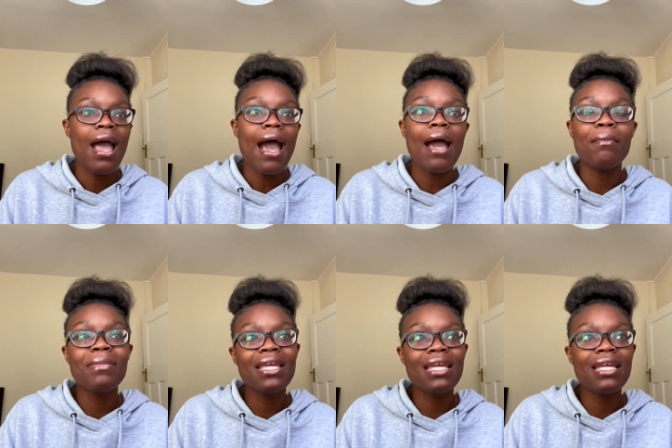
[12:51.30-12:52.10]
I
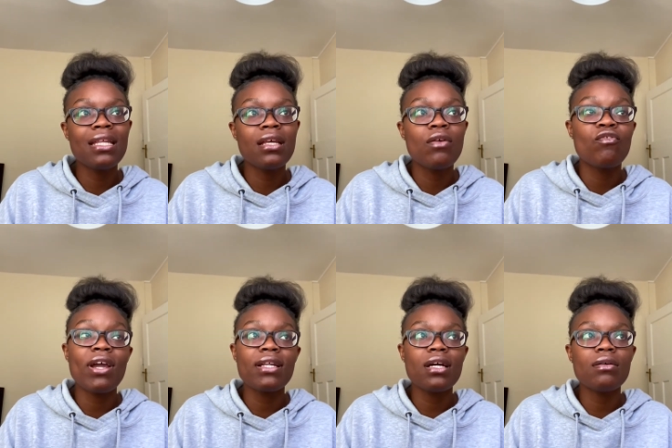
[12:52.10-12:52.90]
mean,
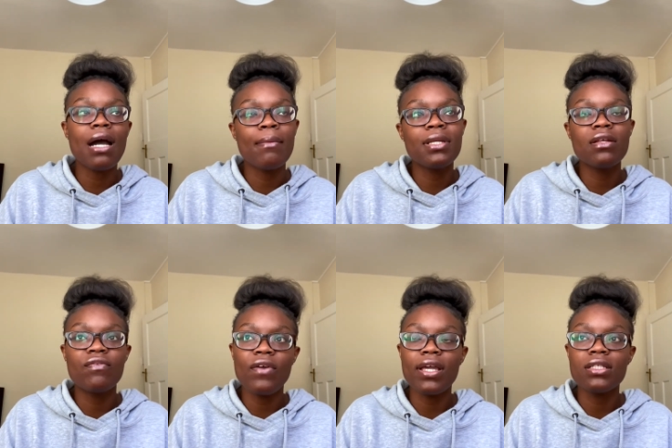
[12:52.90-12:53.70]
right now I'm in a
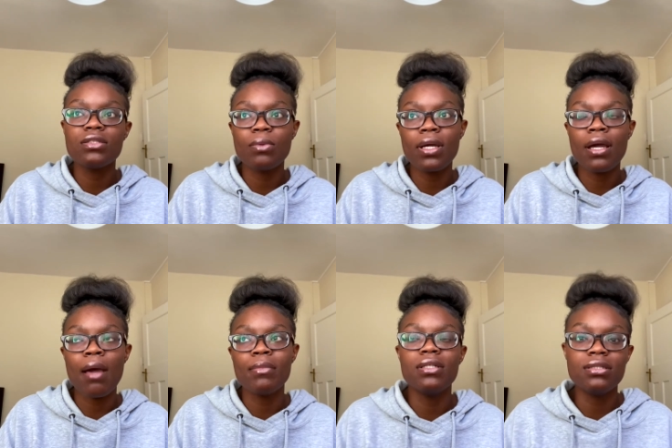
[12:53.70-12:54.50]
phase where
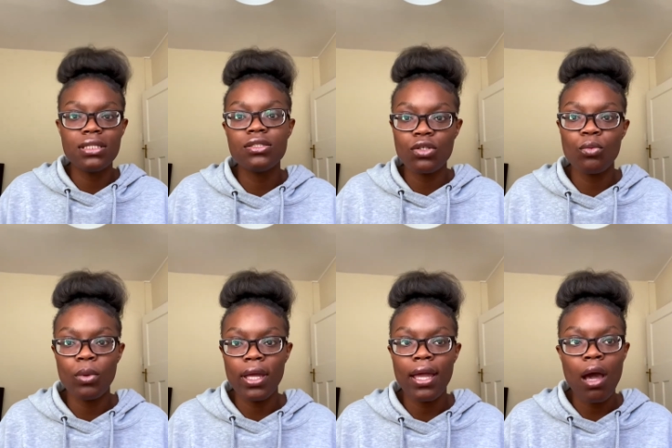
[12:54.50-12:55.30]
I'm in a season
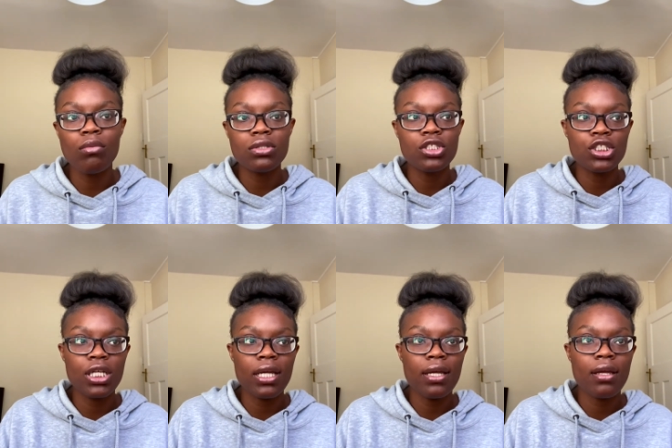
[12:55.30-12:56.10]
where I want to
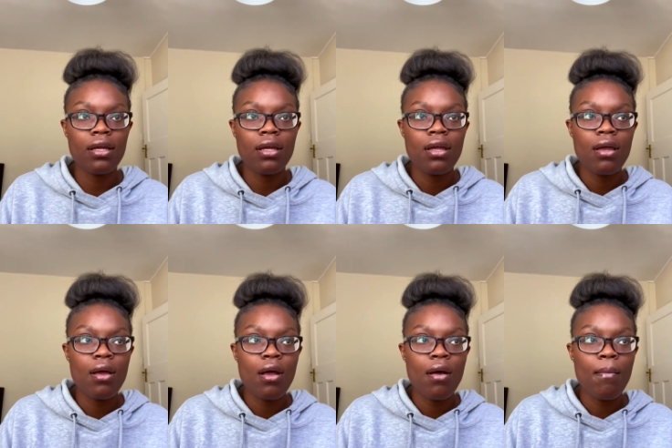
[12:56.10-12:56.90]
share
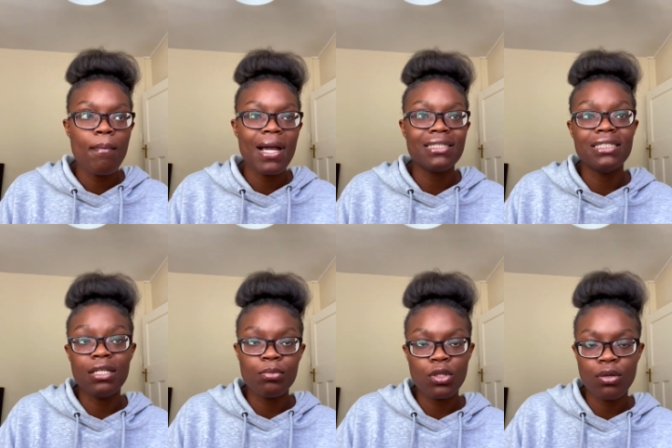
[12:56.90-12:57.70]
my
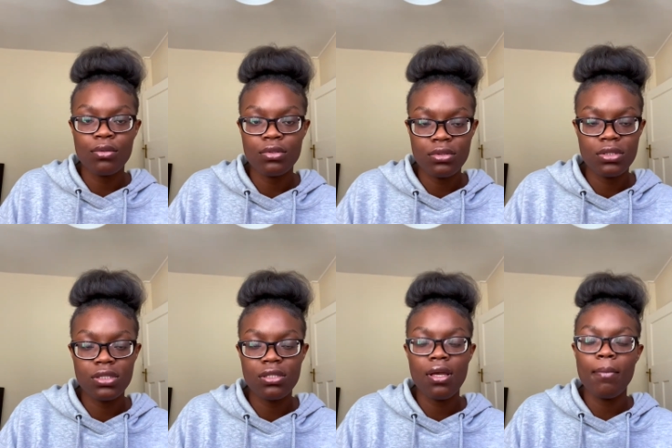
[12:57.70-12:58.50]
deep
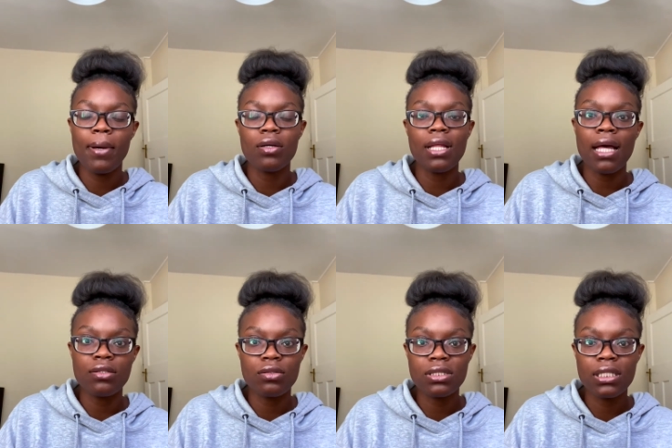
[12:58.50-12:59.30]
thoughts about
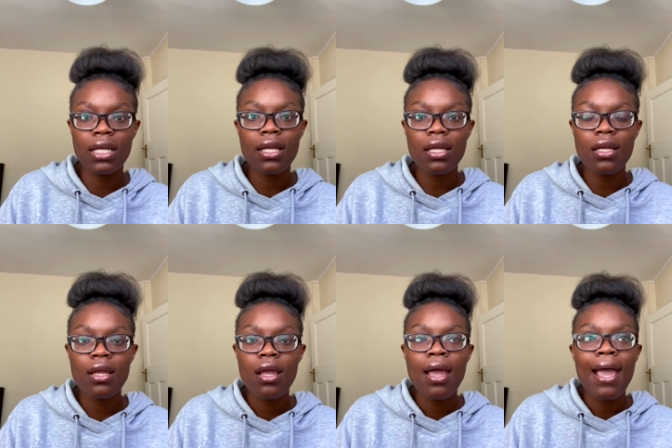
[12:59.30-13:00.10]
adulting,
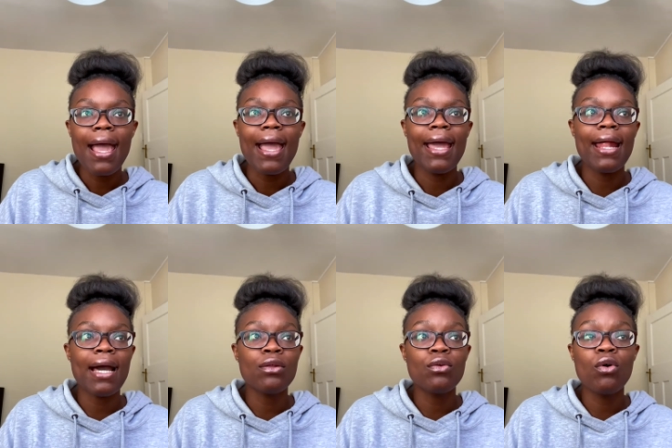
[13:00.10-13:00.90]
and I
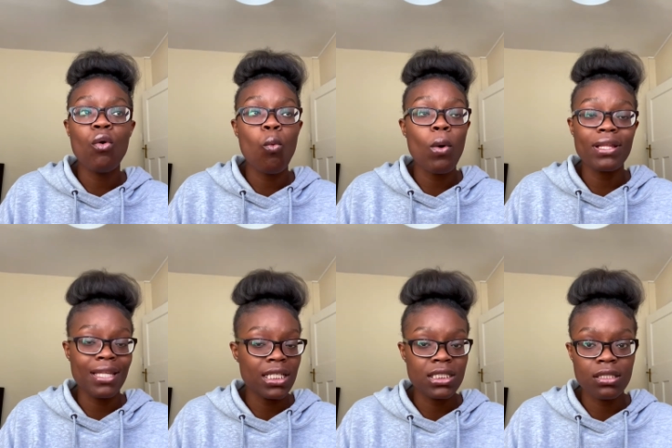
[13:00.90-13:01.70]
don't know what
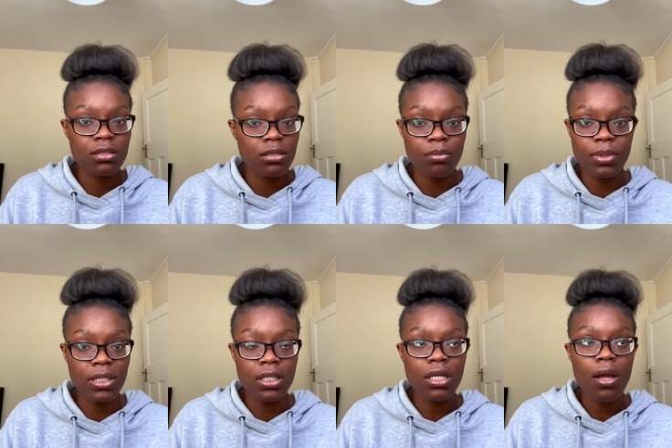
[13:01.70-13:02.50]
next year is going to
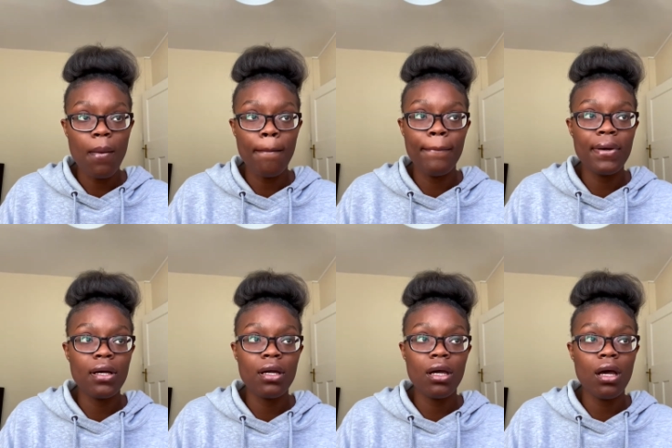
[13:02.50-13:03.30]
be,
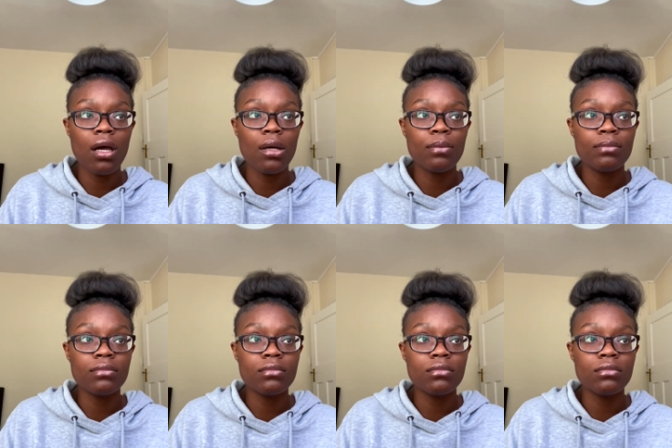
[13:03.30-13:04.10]
but
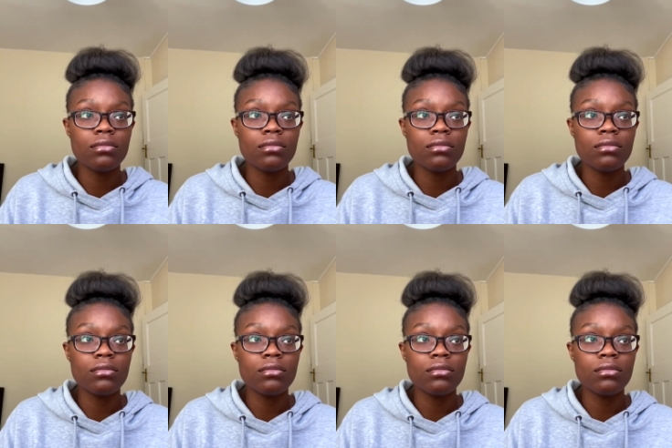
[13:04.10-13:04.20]
I'm